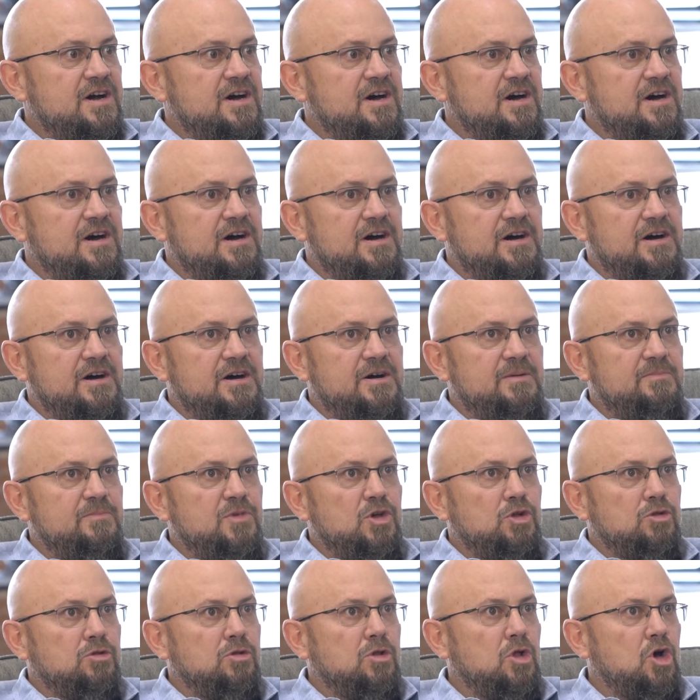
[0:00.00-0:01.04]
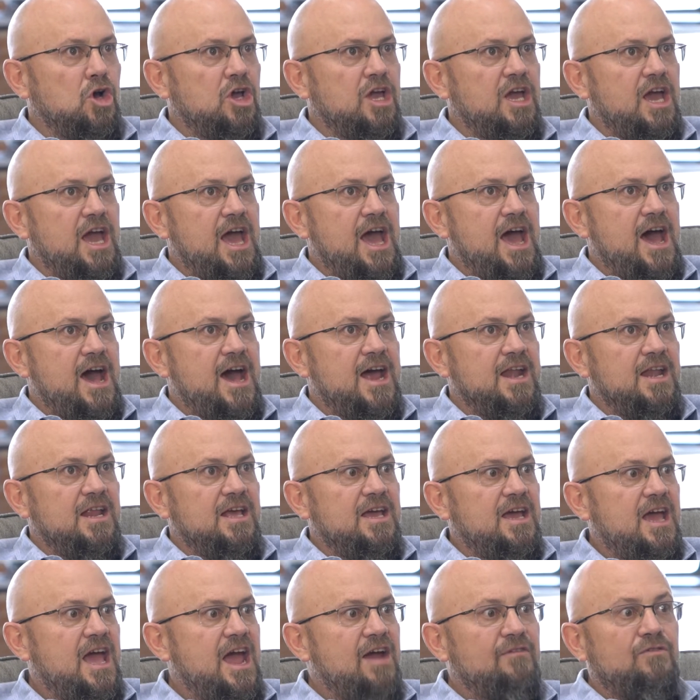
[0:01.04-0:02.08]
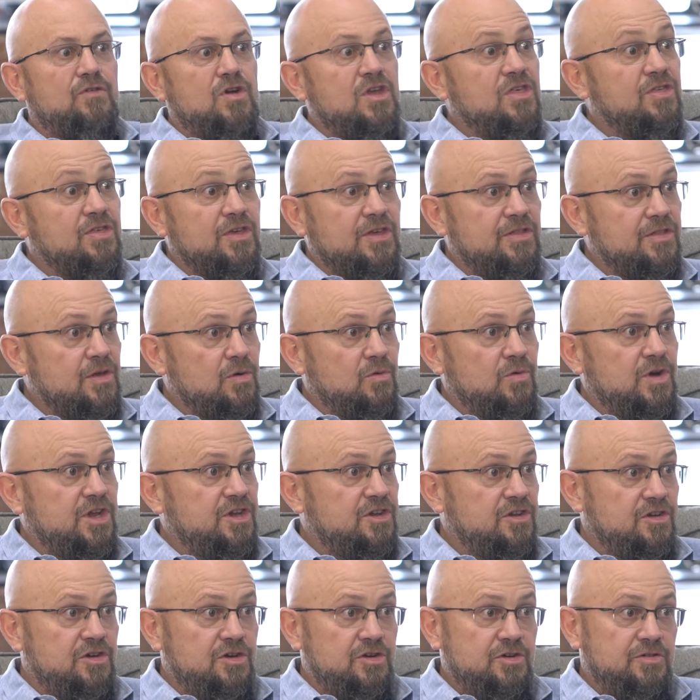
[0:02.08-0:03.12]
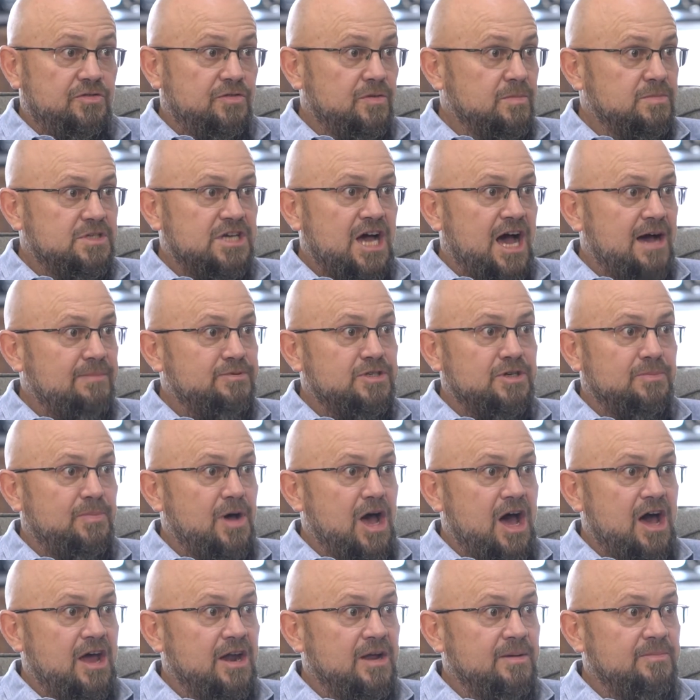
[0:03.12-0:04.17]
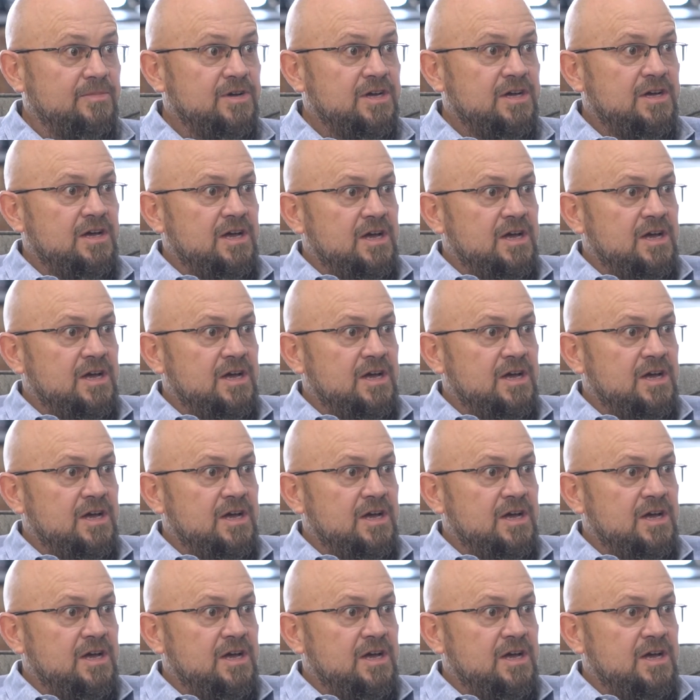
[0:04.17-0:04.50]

look at everything that we do from top to bottom,